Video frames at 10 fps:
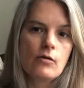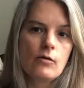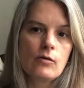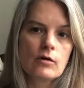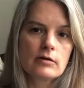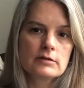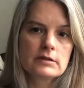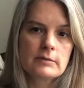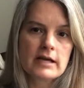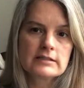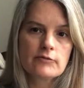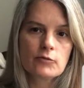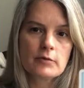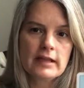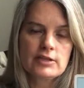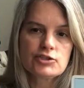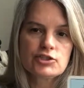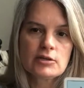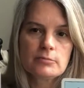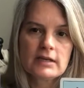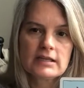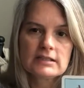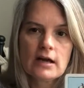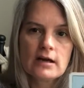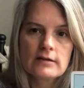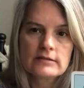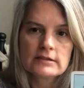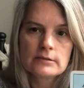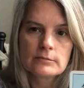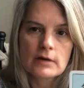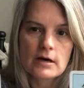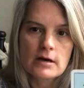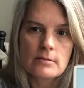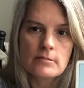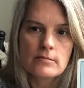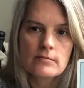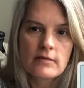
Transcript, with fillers: or the demise of a relationship because of some um,